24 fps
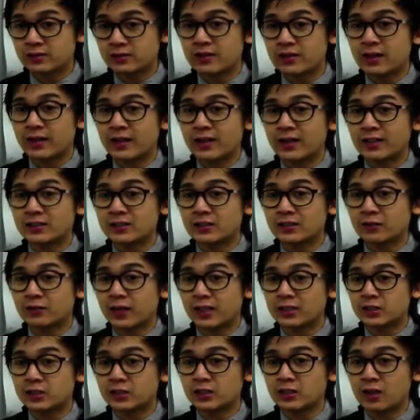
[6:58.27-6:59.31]
the
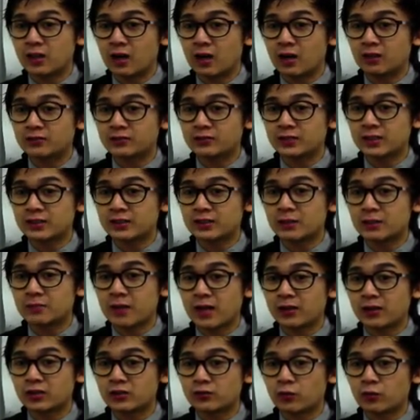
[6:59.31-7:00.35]
integration of 16
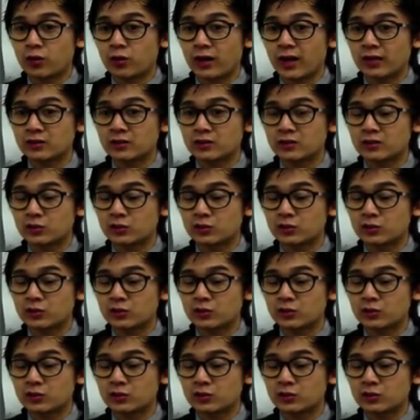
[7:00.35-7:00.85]
minus 4x